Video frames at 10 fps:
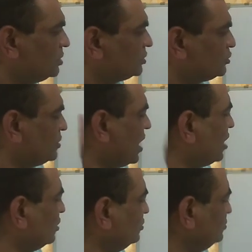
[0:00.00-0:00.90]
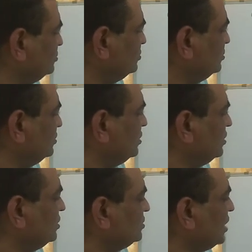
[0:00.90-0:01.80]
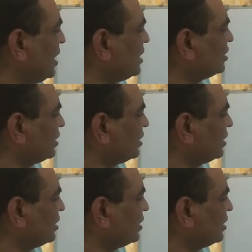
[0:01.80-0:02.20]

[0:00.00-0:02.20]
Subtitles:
So now the angle